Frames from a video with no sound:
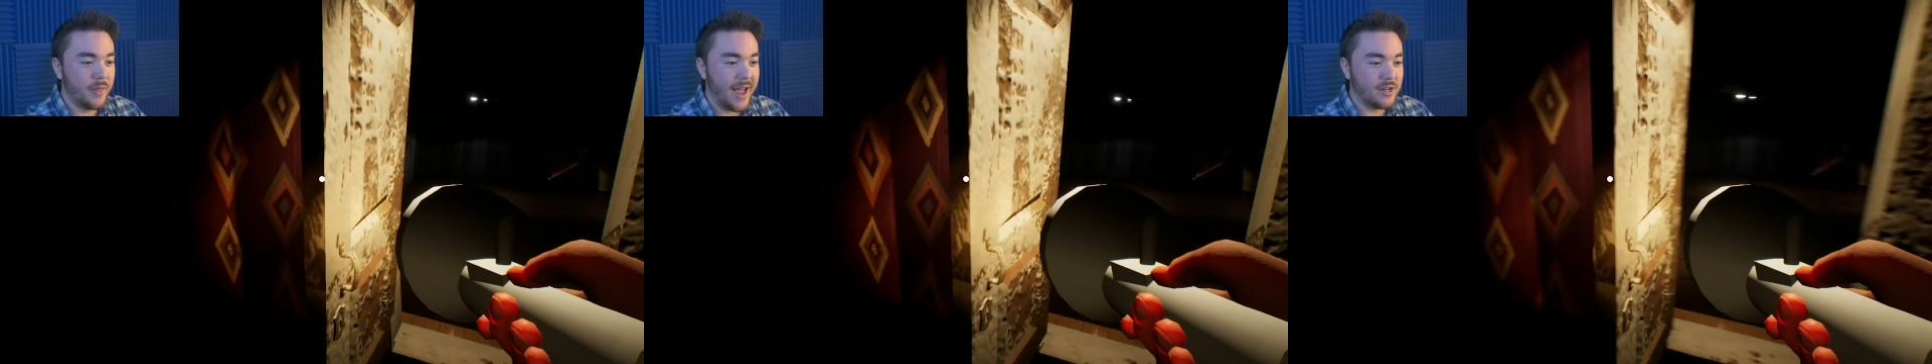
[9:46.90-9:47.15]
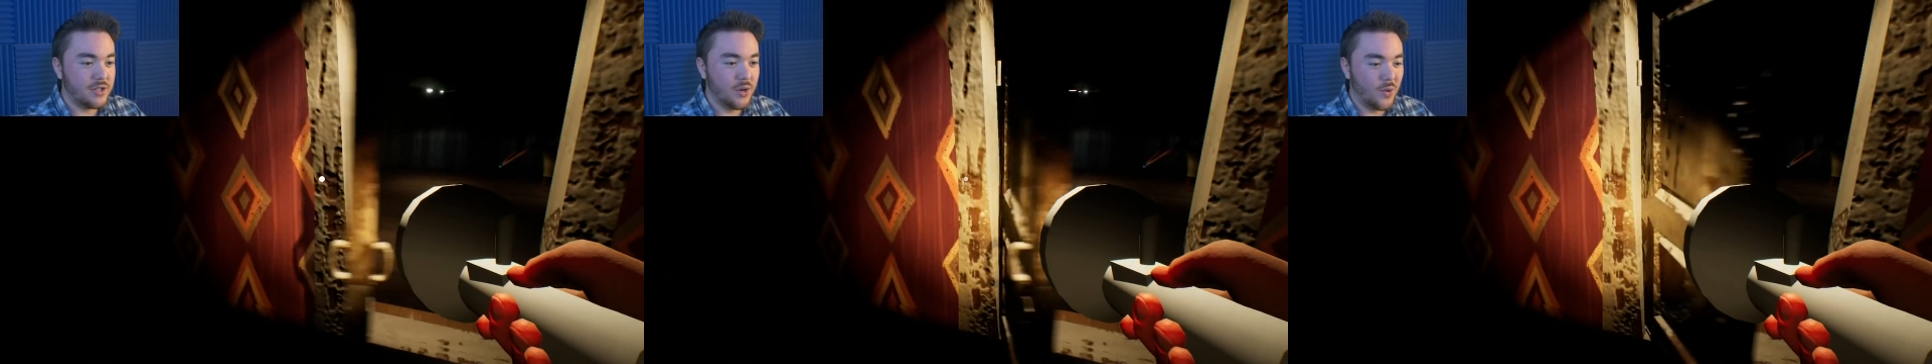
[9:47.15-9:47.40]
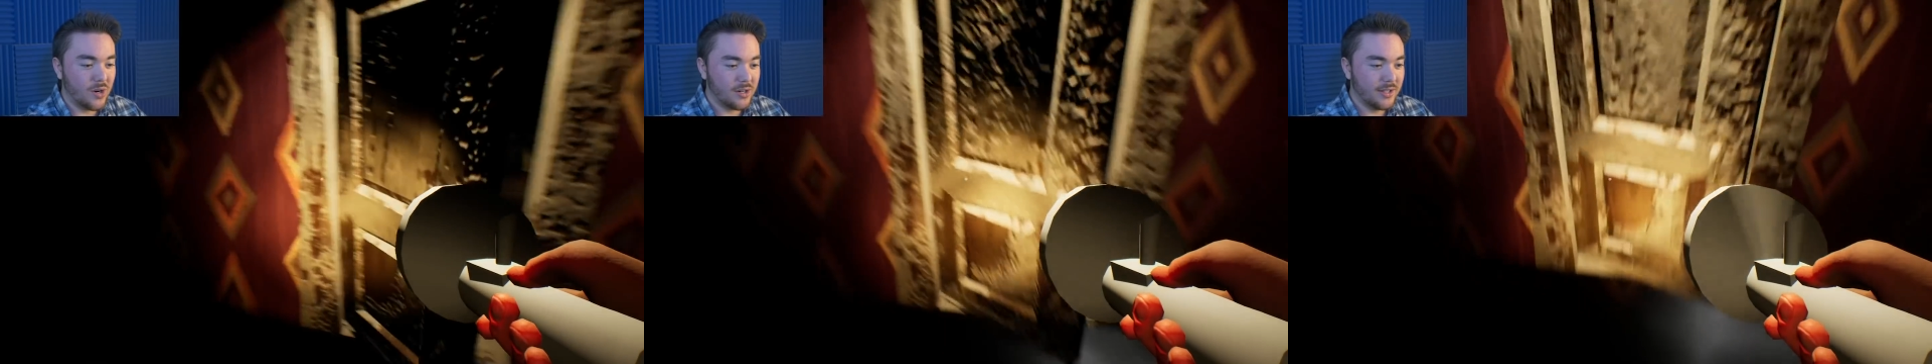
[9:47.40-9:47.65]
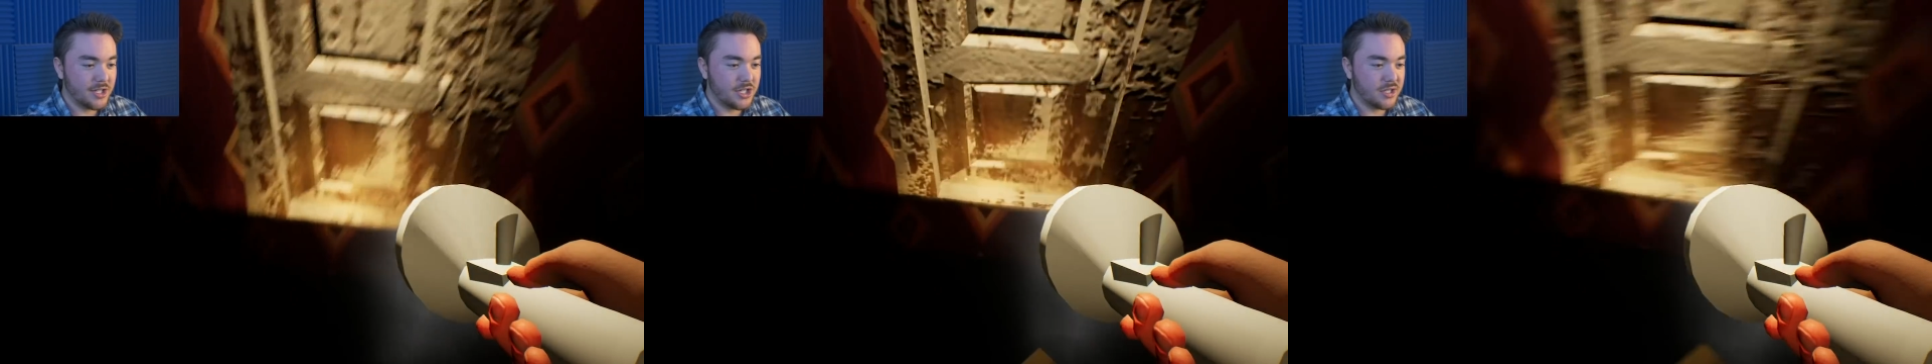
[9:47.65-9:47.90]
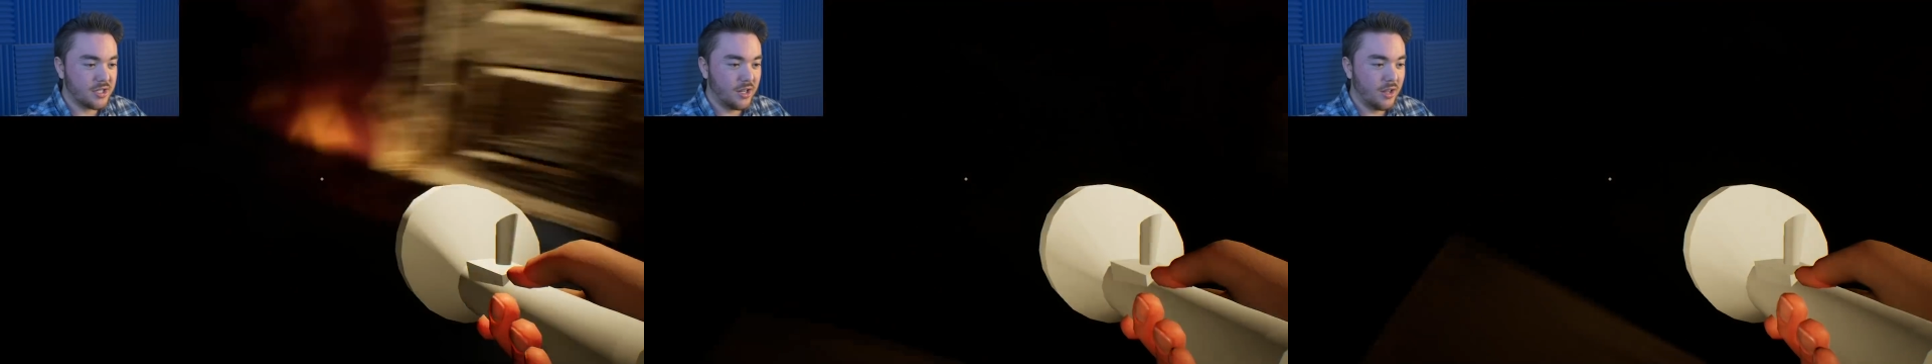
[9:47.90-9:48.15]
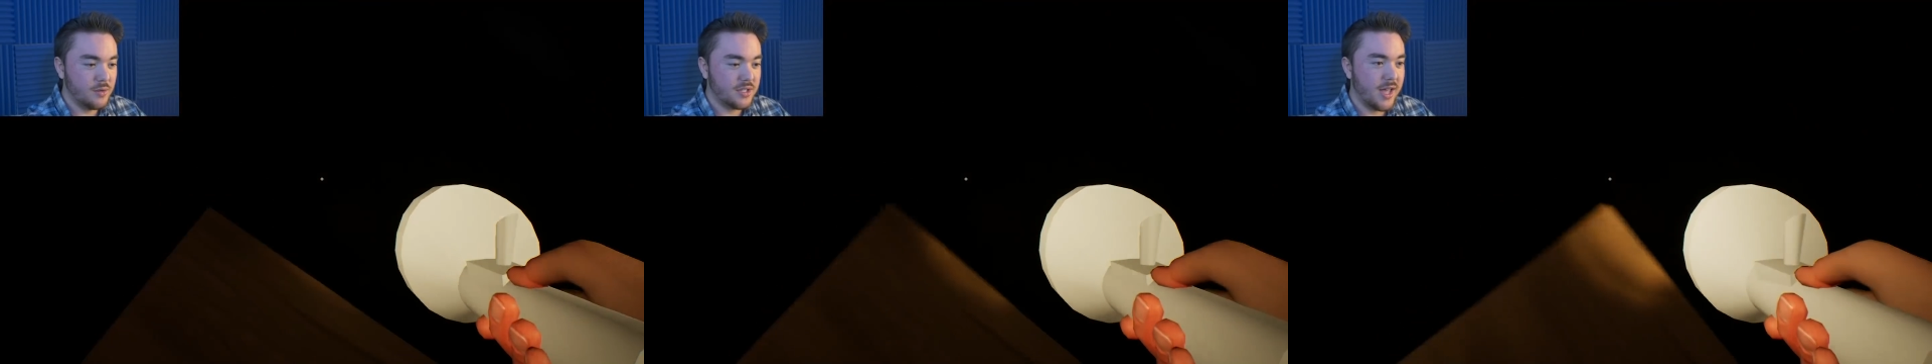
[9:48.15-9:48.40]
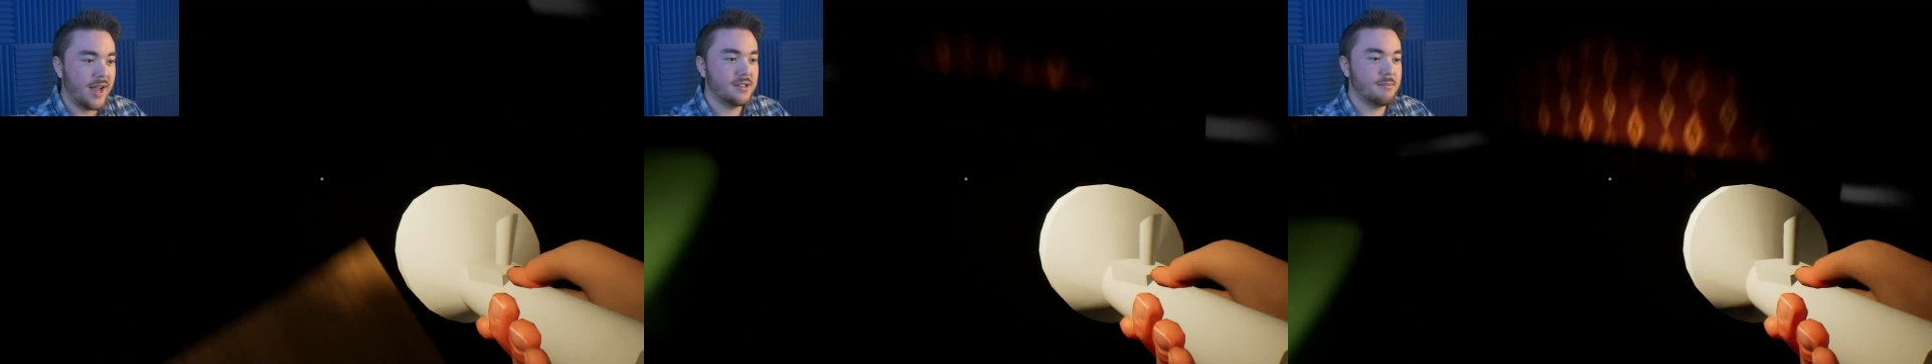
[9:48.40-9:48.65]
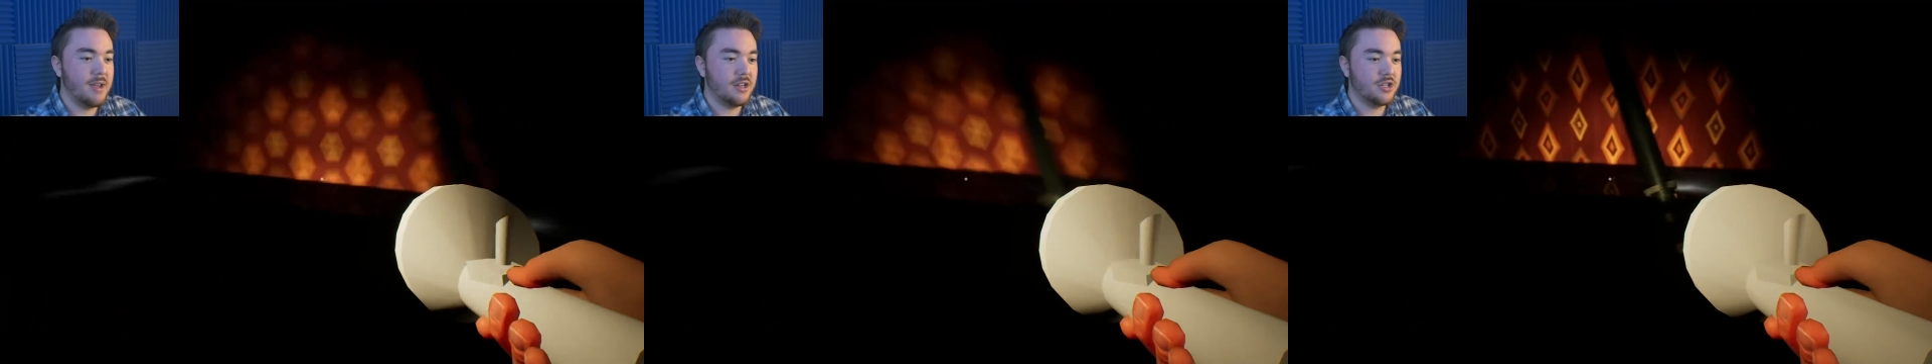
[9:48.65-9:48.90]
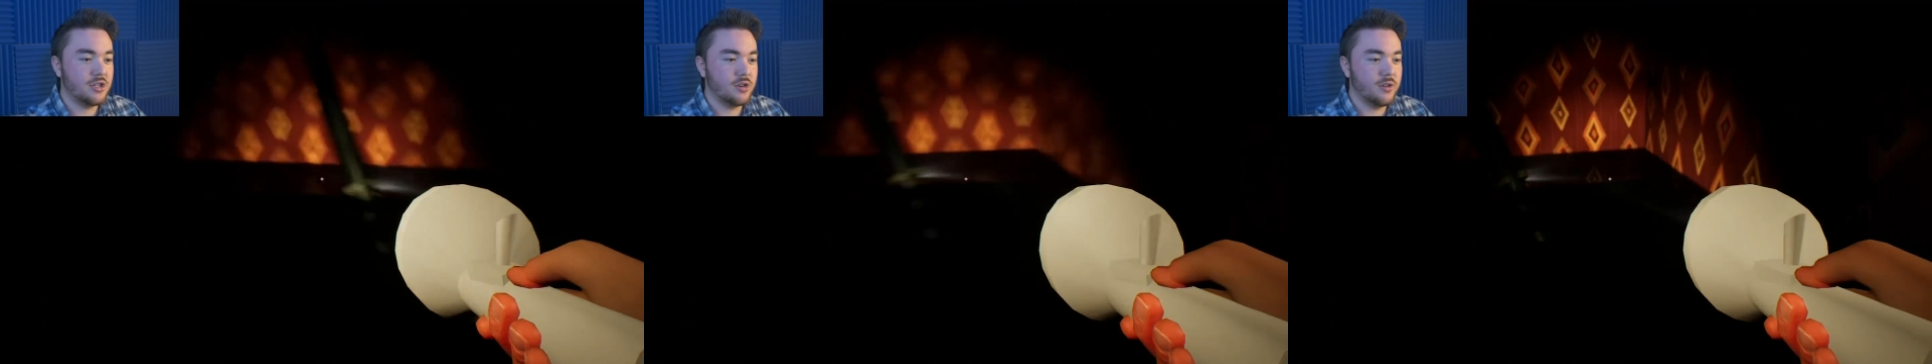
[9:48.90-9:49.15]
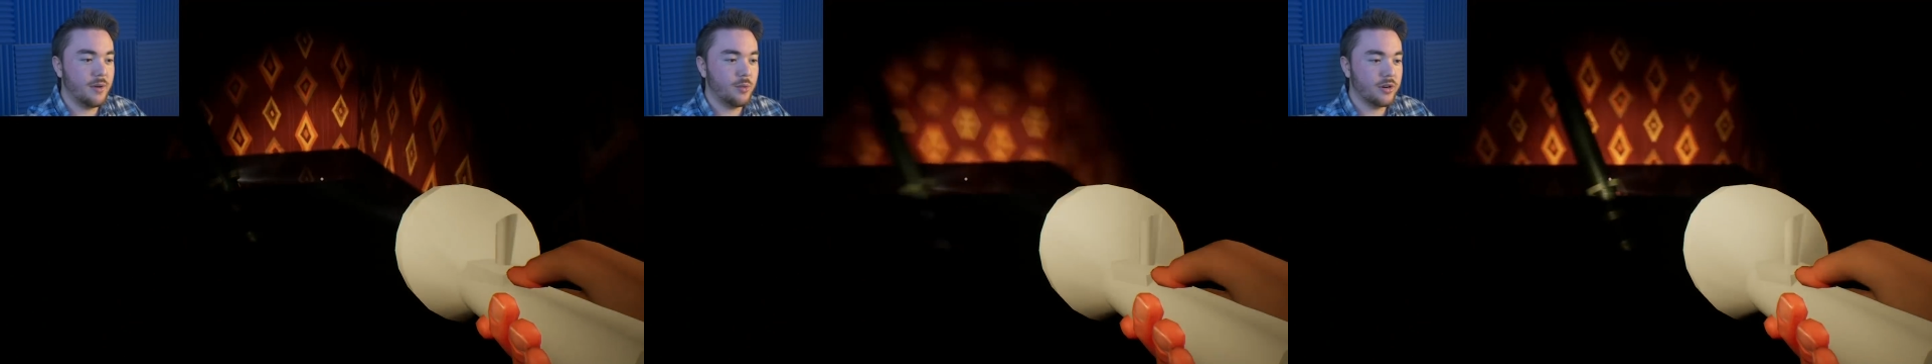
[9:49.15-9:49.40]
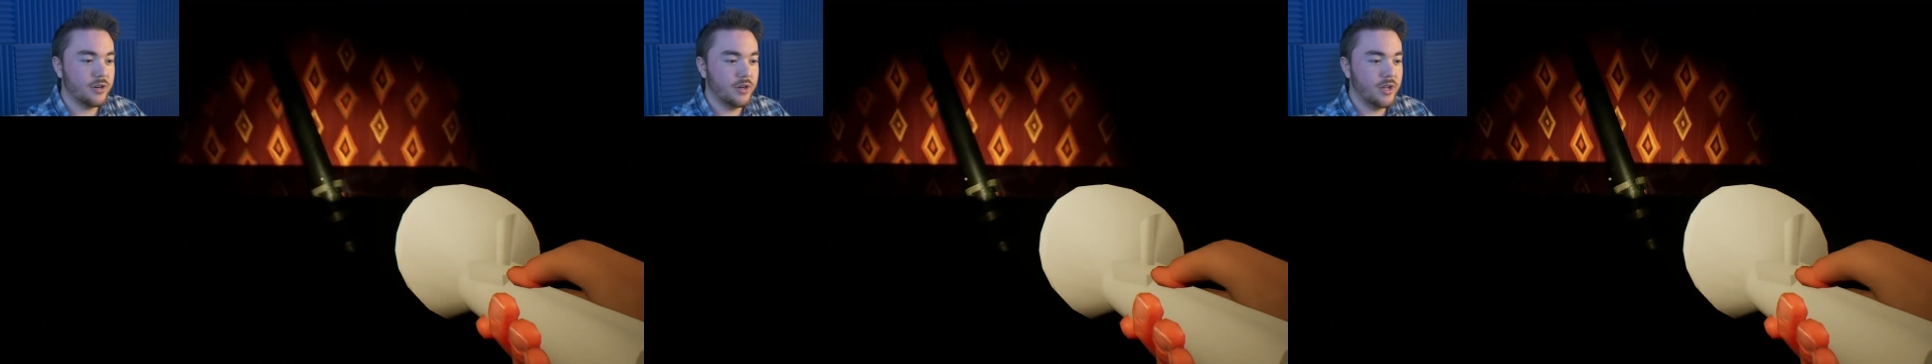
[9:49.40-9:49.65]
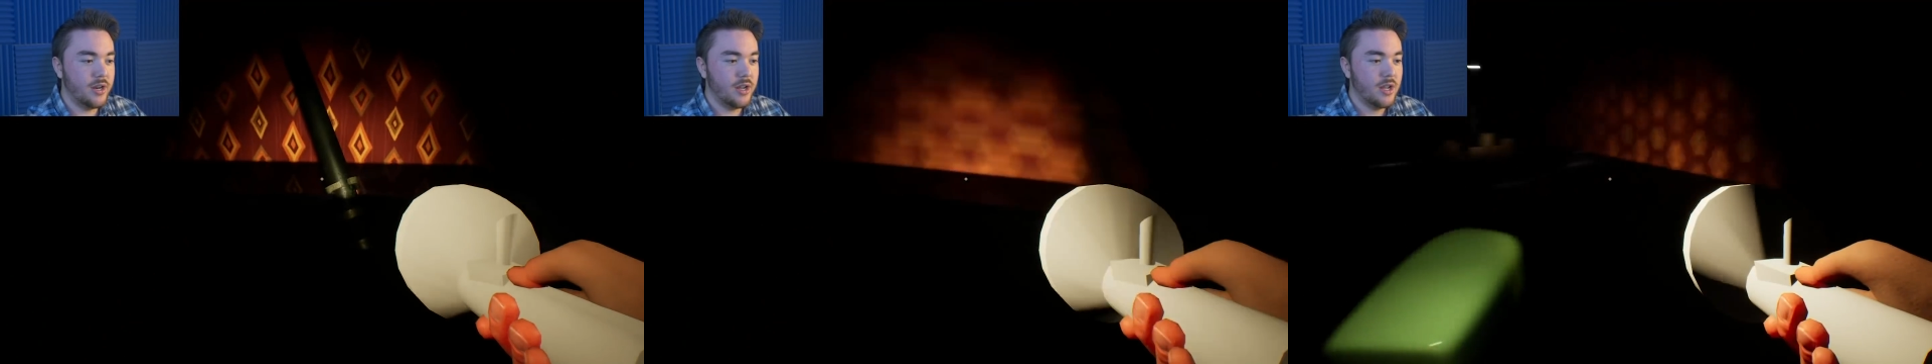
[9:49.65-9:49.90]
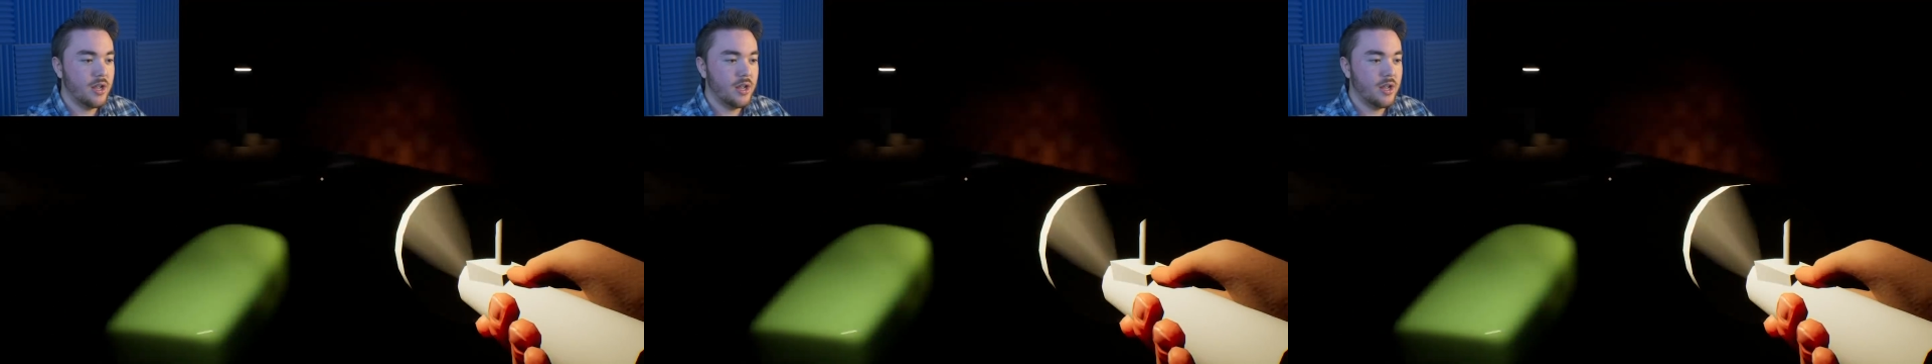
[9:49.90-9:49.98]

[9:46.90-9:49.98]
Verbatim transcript: that door. Let's just close that to make sure that we're good.